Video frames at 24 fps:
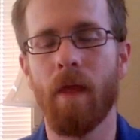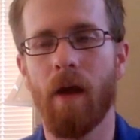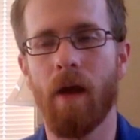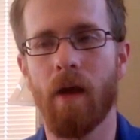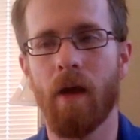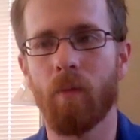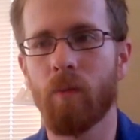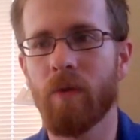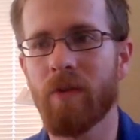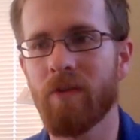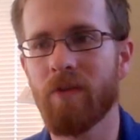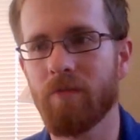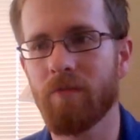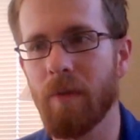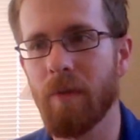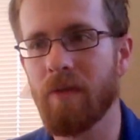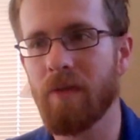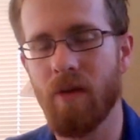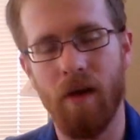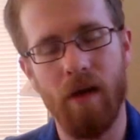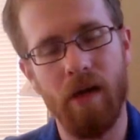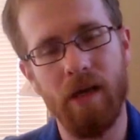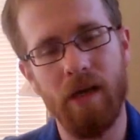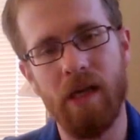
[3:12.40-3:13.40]
we've been
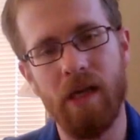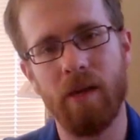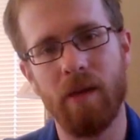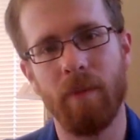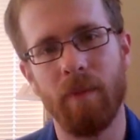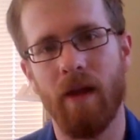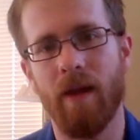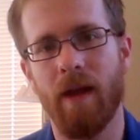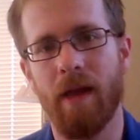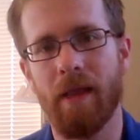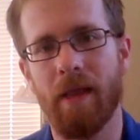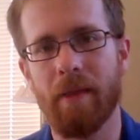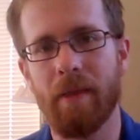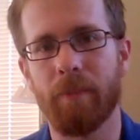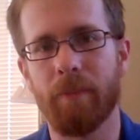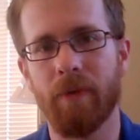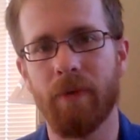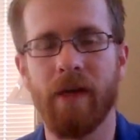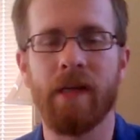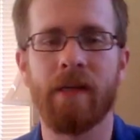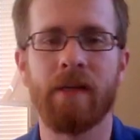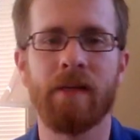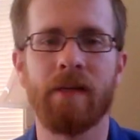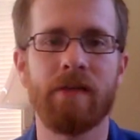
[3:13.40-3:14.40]
talking about how the
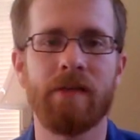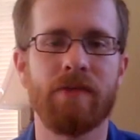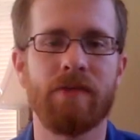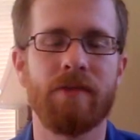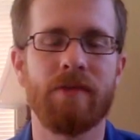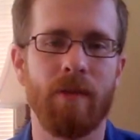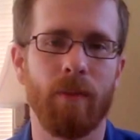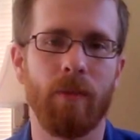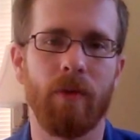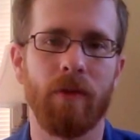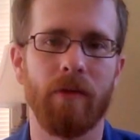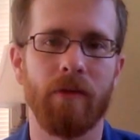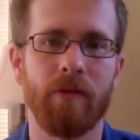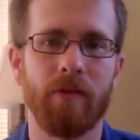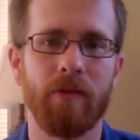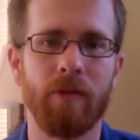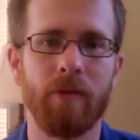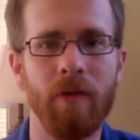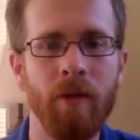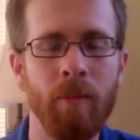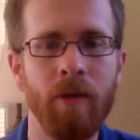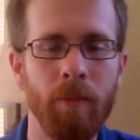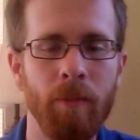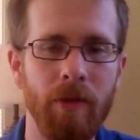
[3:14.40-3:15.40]
brain is similar
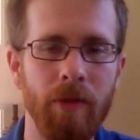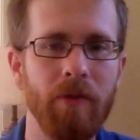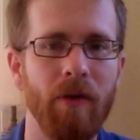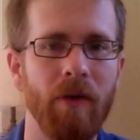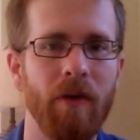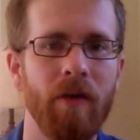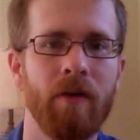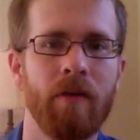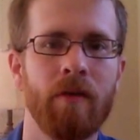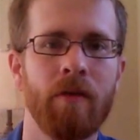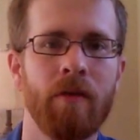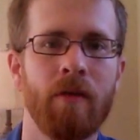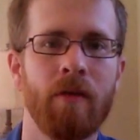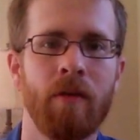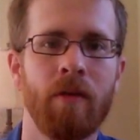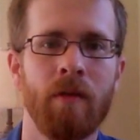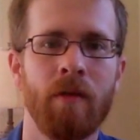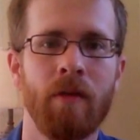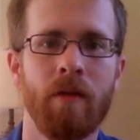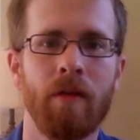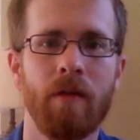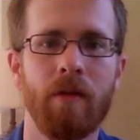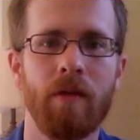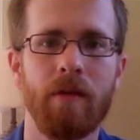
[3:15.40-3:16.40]
to a computer.
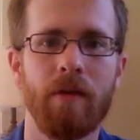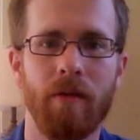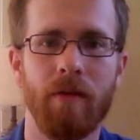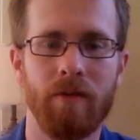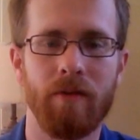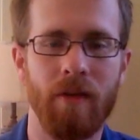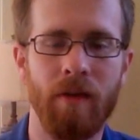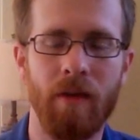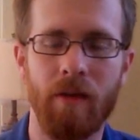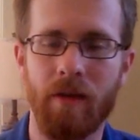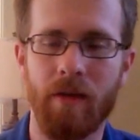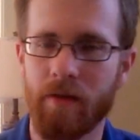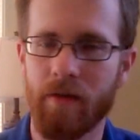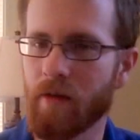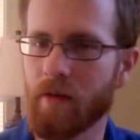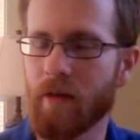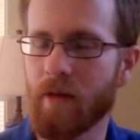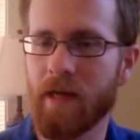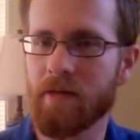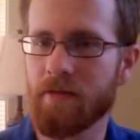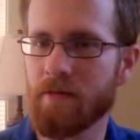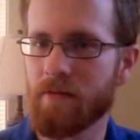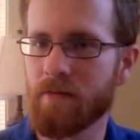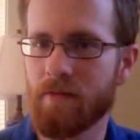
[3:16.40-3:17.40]
You know, in the
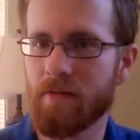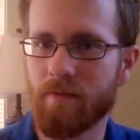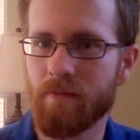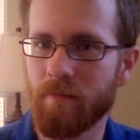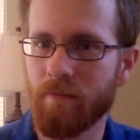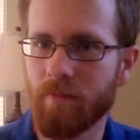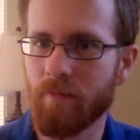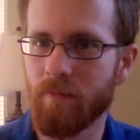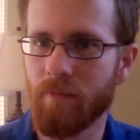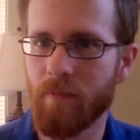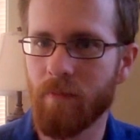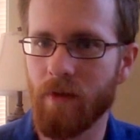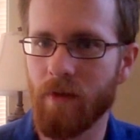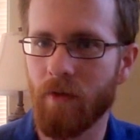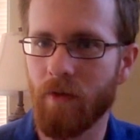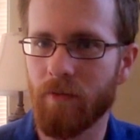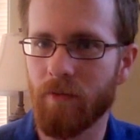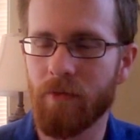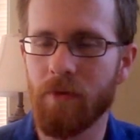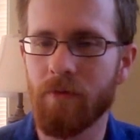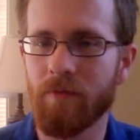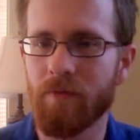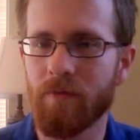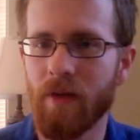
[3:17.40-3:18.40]
last
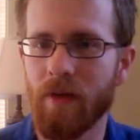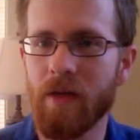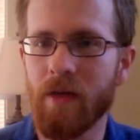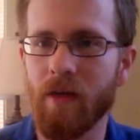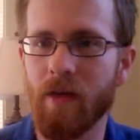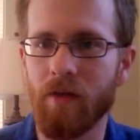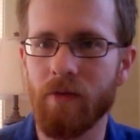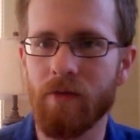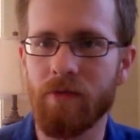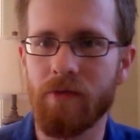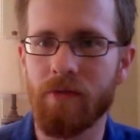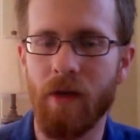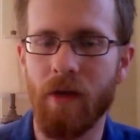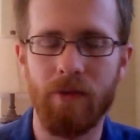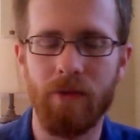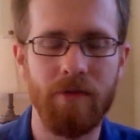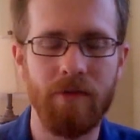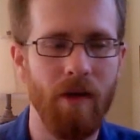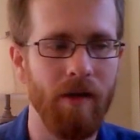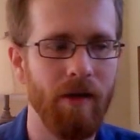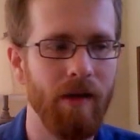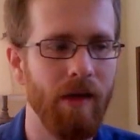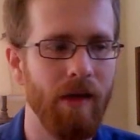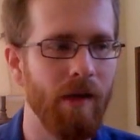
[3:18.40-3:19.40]
few videos, I was
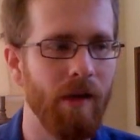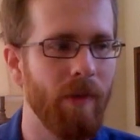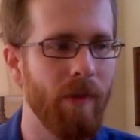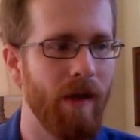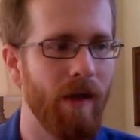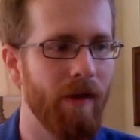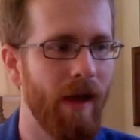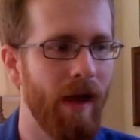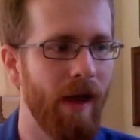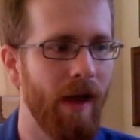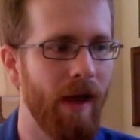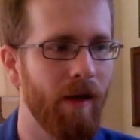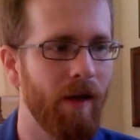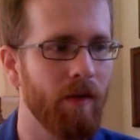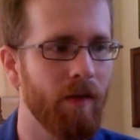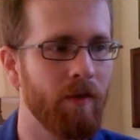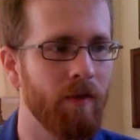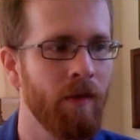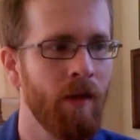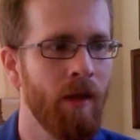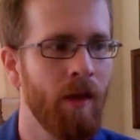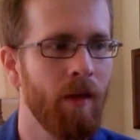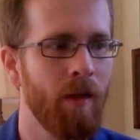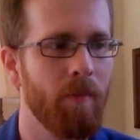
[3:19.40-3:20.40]
talking about
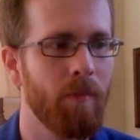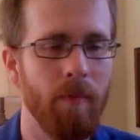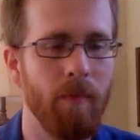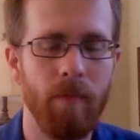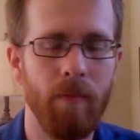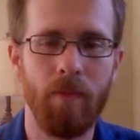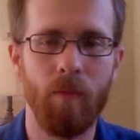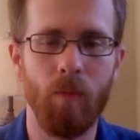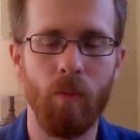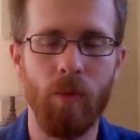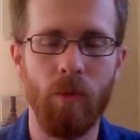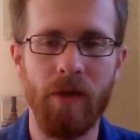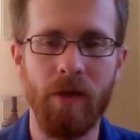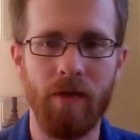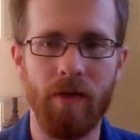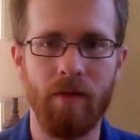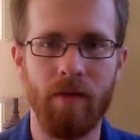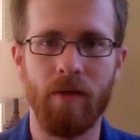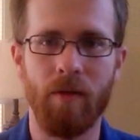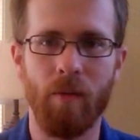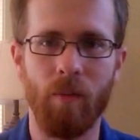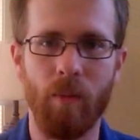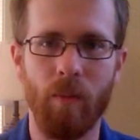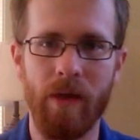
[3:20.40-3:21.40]
how
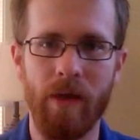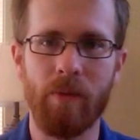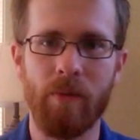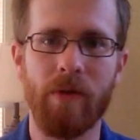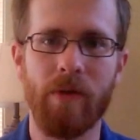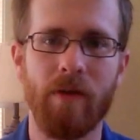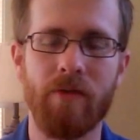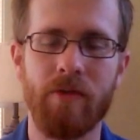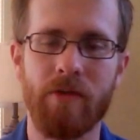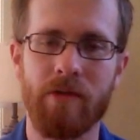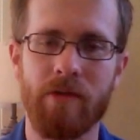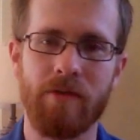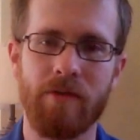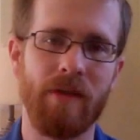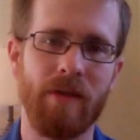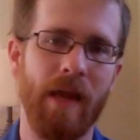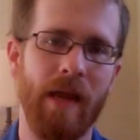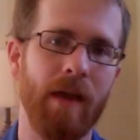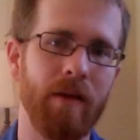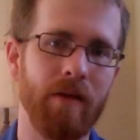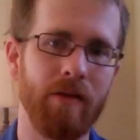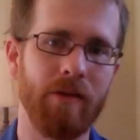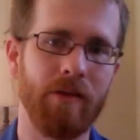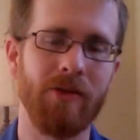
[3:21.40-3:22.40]
the way we
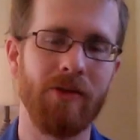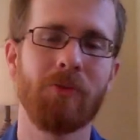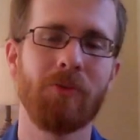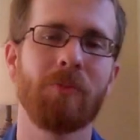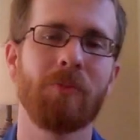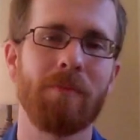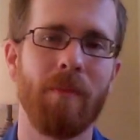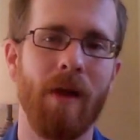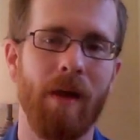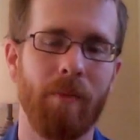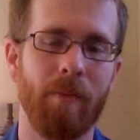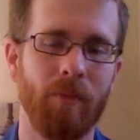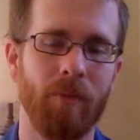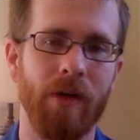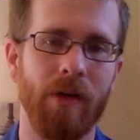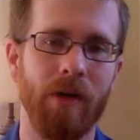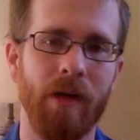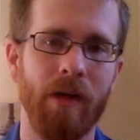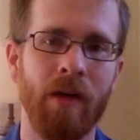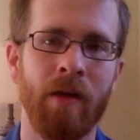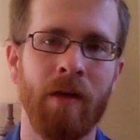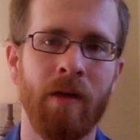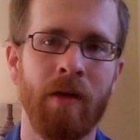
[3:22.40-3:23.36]
understand human memory